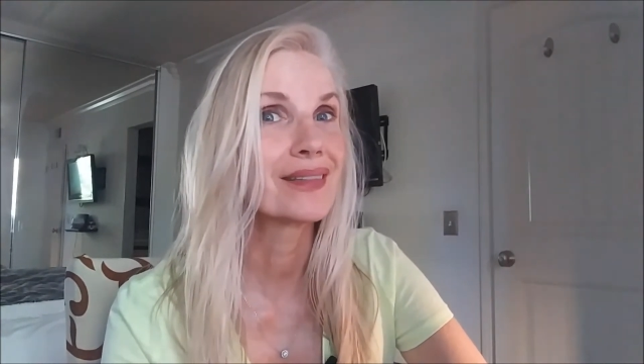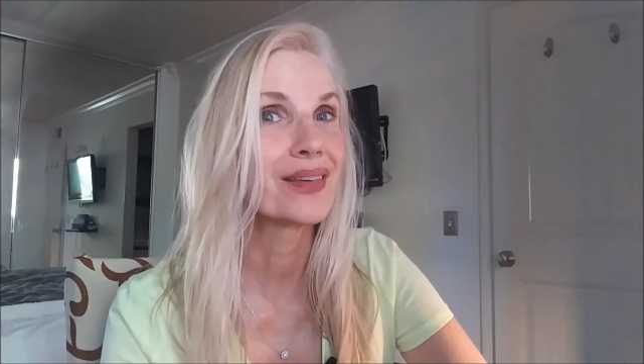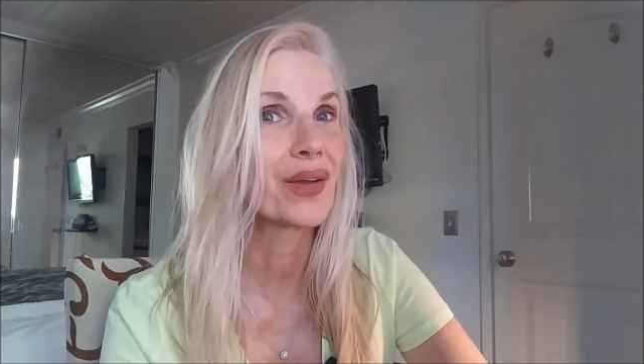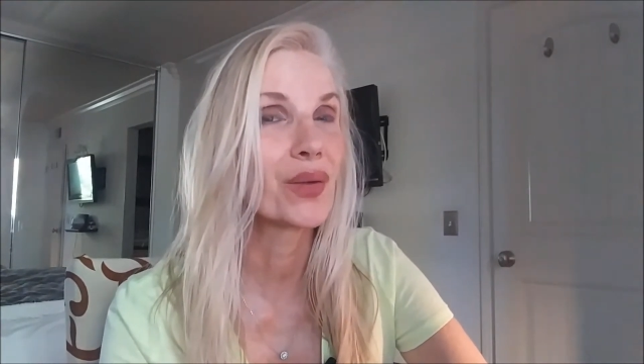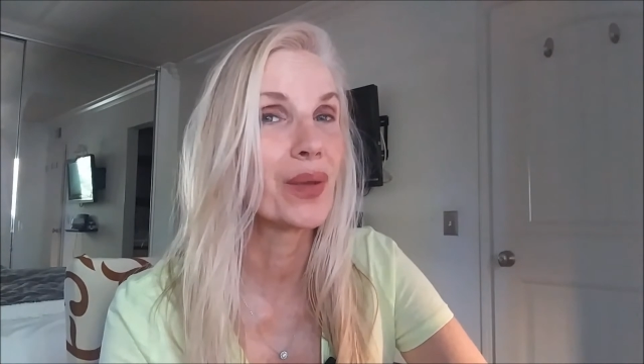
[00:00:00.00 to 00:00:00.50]
Does
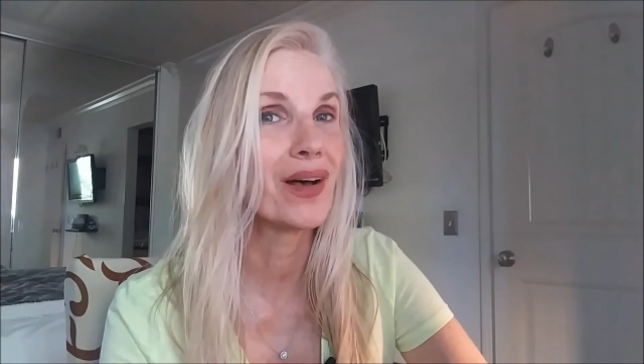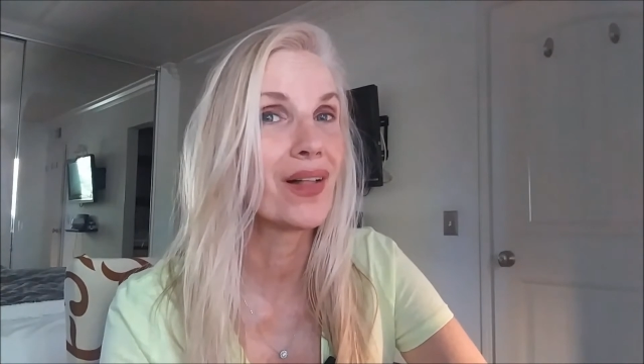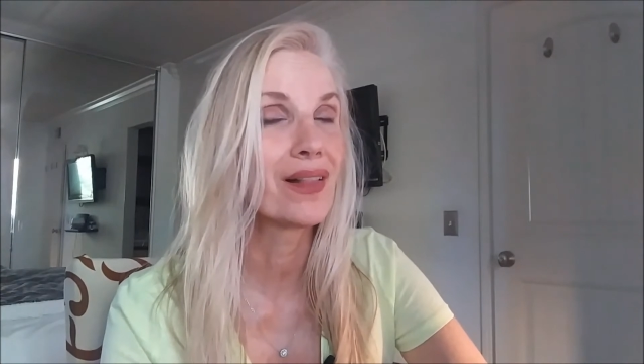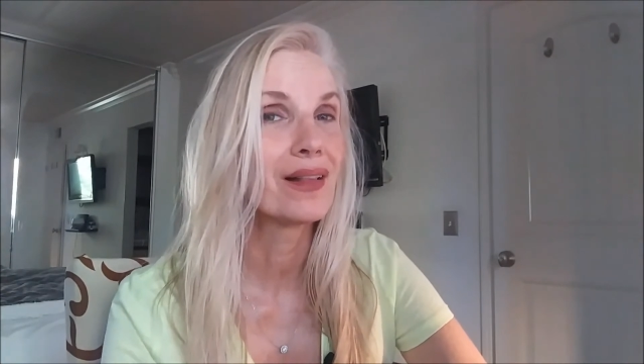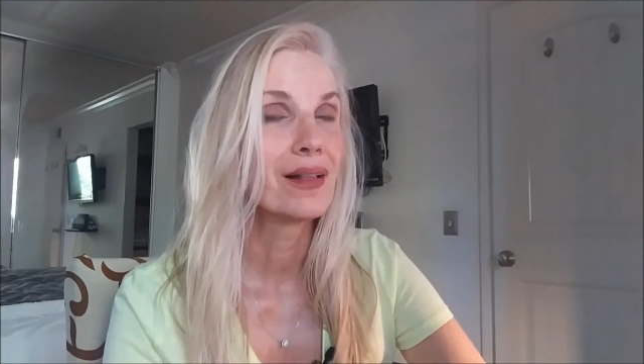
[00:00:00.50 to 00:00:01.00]
that ring a
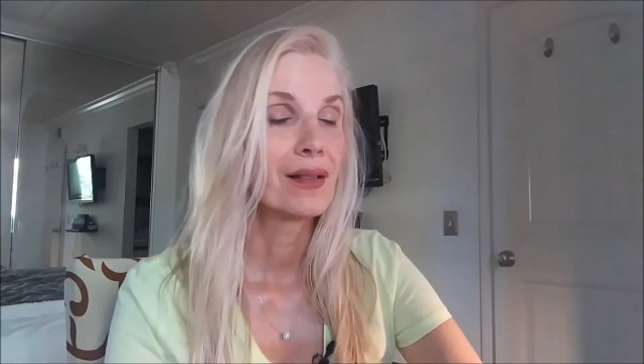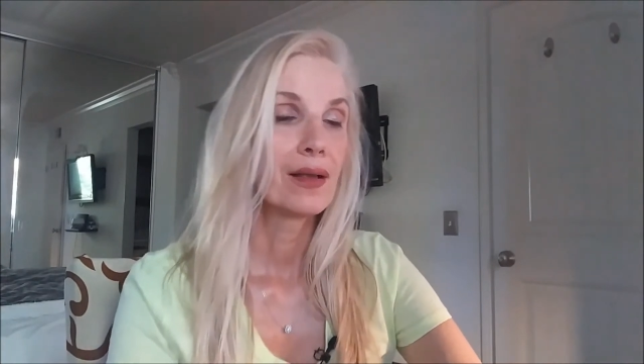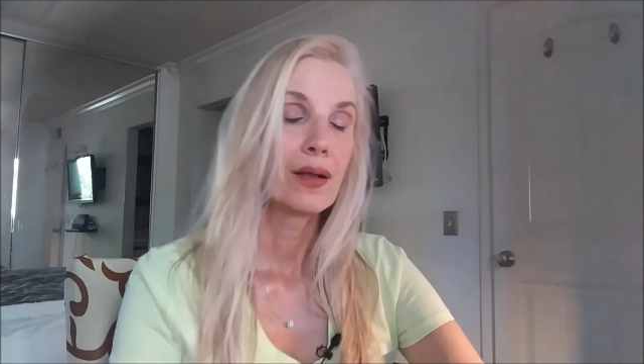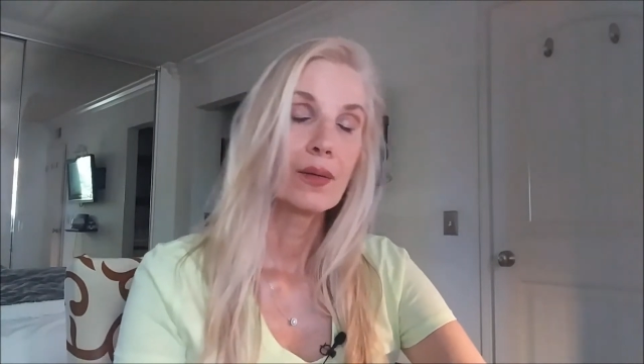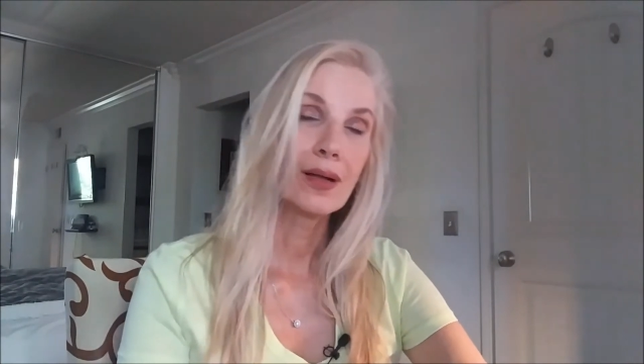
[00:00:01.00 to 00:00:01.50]
bell?
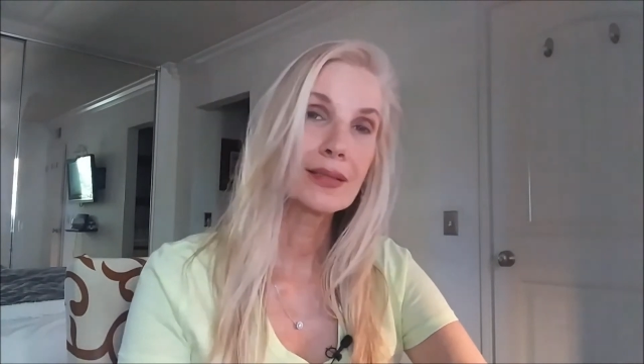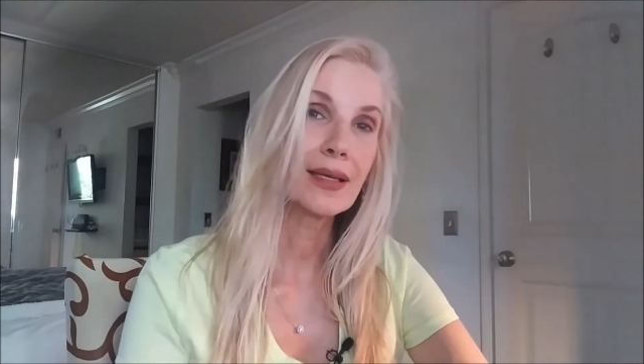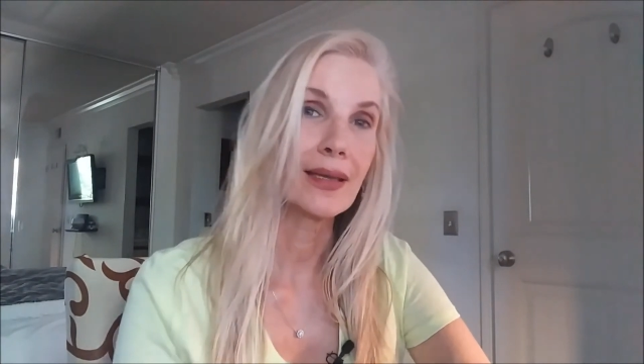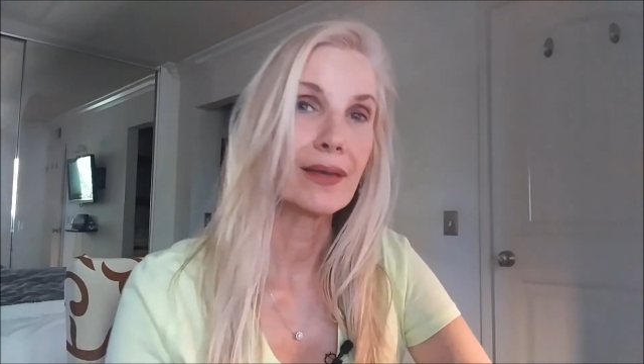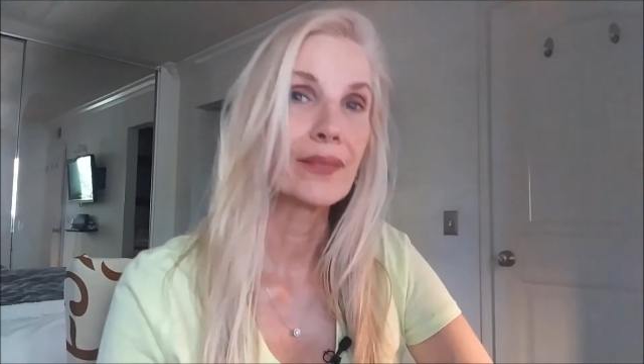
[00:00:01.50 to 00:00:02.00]
I'll
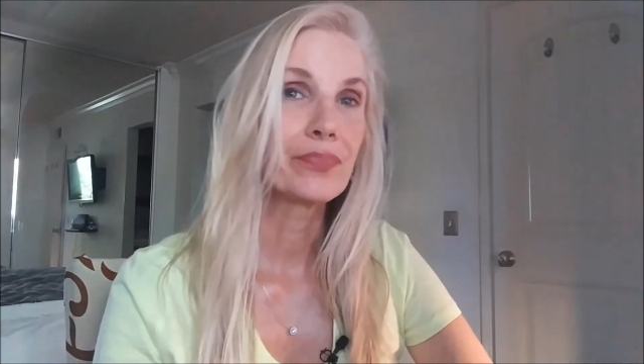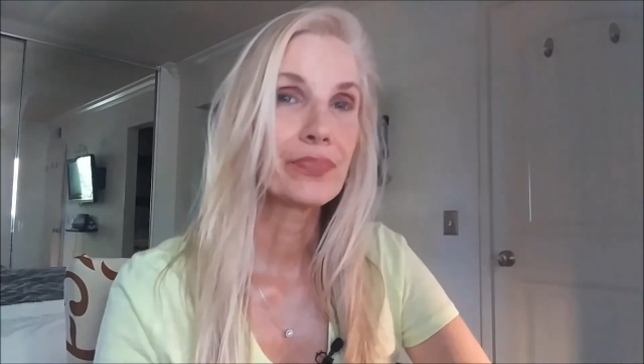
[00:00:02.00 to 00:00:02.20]
tell you.